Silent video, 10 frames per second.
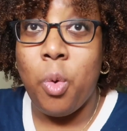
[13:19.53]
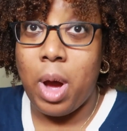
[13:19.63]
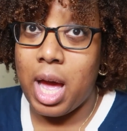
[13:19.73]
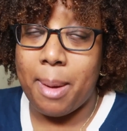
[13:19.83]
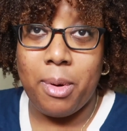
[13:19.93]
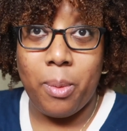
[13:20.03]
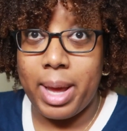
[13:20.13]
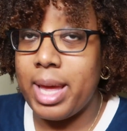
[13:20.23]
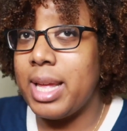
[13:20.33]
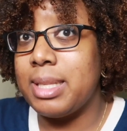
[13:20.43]
while I'm
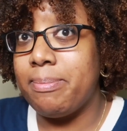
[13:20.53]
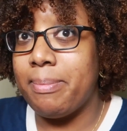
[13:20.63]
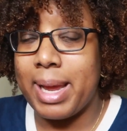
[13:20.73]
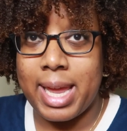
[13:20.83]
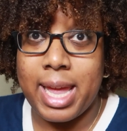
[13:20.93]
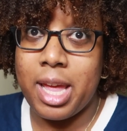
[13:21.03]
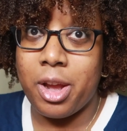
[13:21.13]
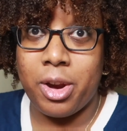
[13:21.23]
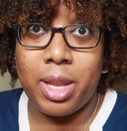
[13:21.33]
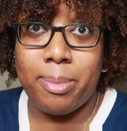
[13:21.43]
away is my Kinky
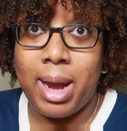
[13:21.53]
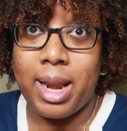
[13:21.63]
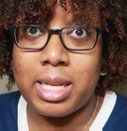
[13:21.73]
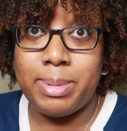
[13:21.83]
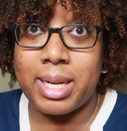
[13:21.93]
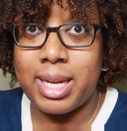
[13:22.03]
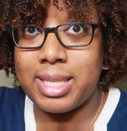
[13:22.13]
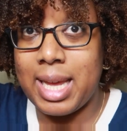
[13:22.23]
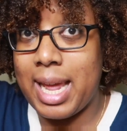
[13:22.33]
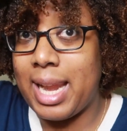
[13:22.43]
Curly products,
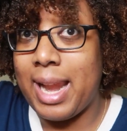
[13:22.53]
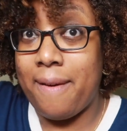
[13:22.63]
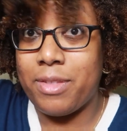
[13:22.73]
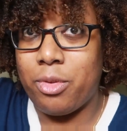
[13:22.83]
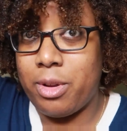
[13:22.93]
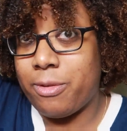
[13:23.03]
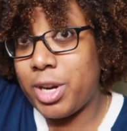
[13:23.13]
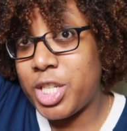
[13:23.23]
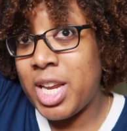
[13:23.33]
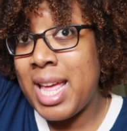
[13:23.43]
because I didn't have to
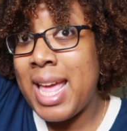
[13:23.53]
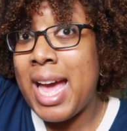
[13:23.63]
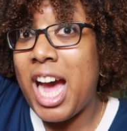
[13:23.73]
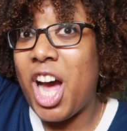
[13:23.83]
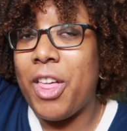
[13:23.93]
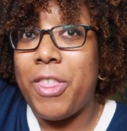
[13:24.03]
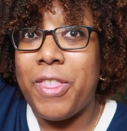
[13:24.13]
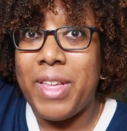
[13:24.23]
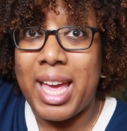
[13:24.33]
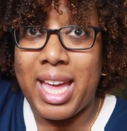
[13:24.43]
refresh a
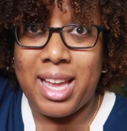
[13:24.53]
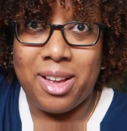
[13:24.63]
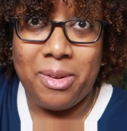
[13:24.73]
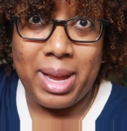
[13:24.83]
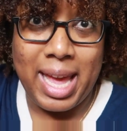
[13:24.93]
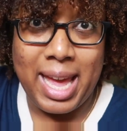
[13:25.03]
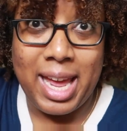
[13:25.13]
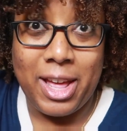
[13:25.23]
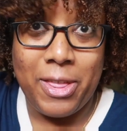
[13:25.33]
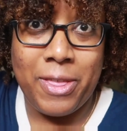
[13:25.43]
thing, okay,
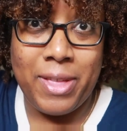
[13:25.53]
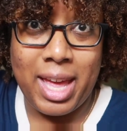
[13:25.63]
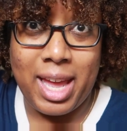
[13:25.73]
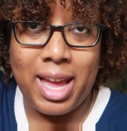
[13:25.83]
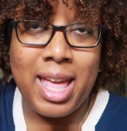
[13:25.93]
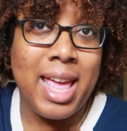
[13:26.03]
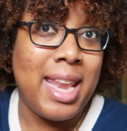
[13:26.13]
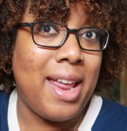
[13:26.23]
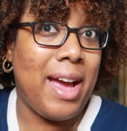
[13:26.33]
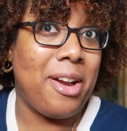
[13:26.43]
a thing.
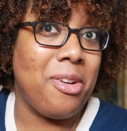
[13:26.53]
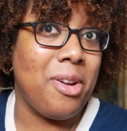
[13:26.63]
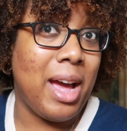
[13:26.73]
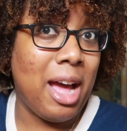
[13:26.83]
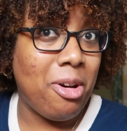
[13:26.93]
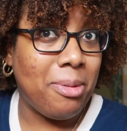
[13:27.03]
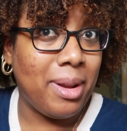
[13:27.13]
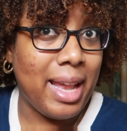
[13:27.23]
Now I don't know how it will